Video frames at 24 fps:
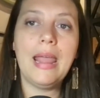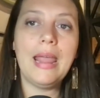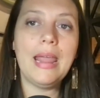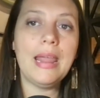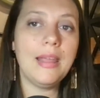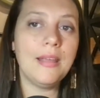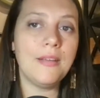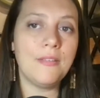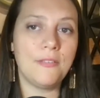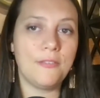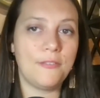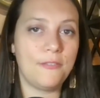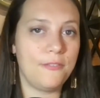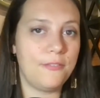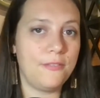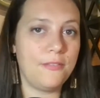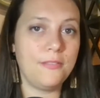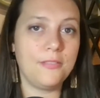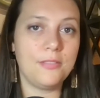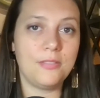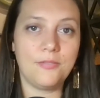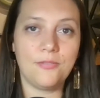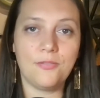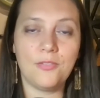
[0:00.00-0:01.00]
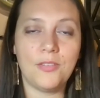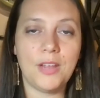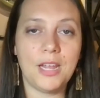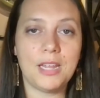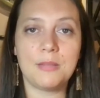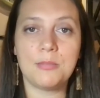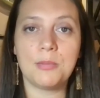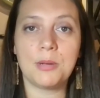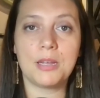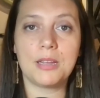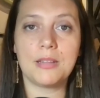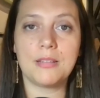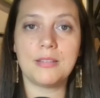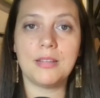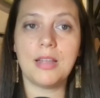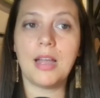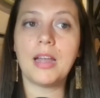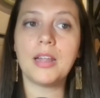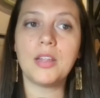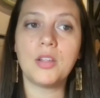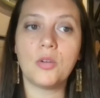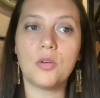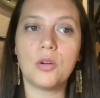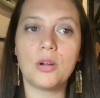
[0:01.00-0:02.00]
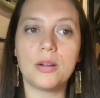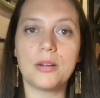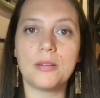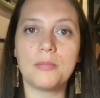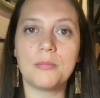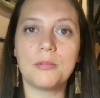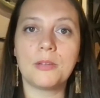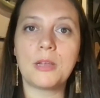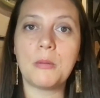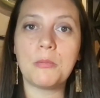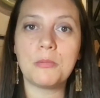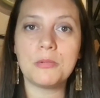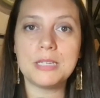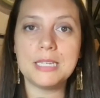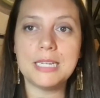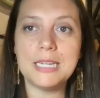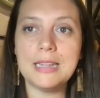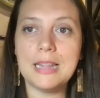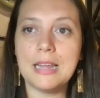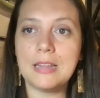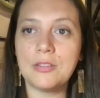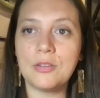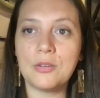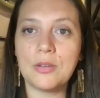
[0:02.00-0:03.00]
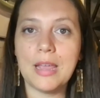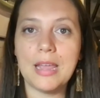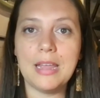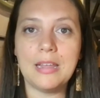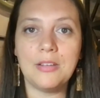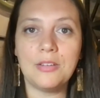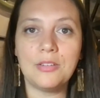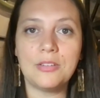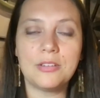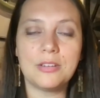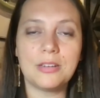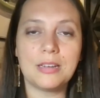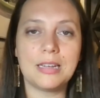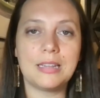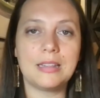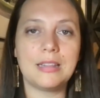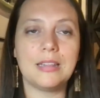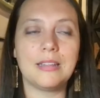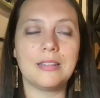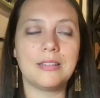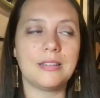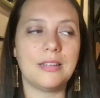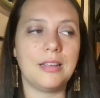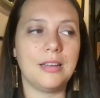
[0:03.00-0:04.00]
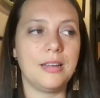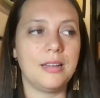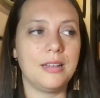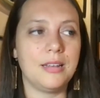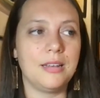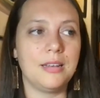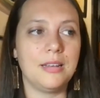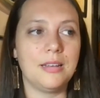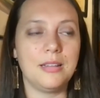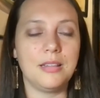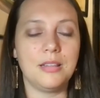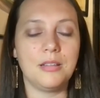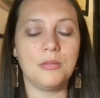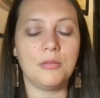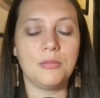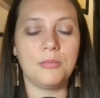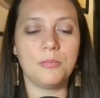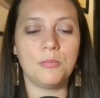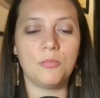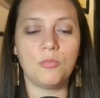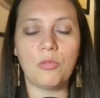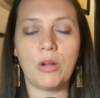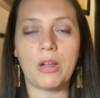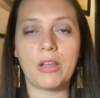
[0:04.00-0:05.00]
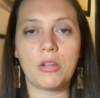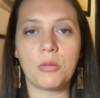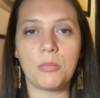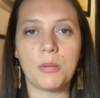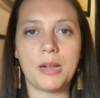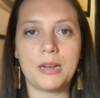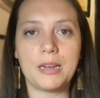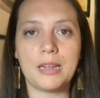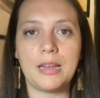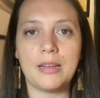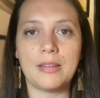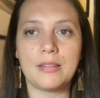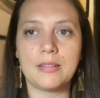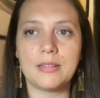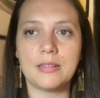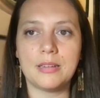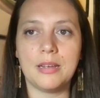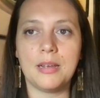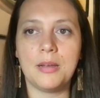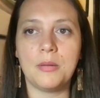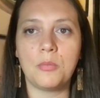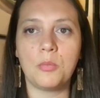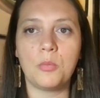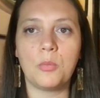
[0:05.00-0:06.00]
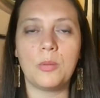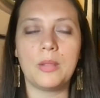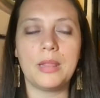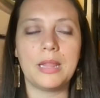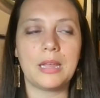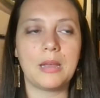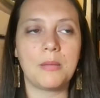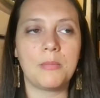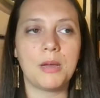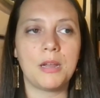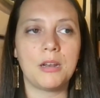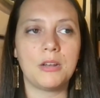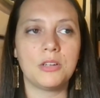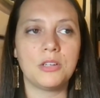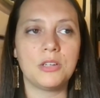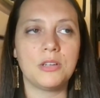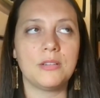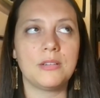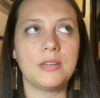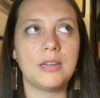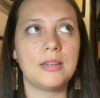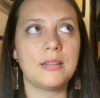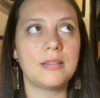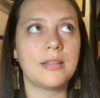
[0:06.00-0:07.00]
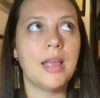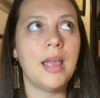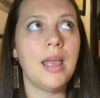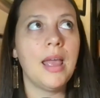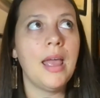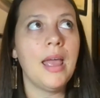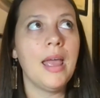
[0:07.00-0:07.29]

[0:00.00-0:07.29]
If Facebook is not your cup of tea, that's okay. You still get this on the regular podcast when they come out on Tuesdays.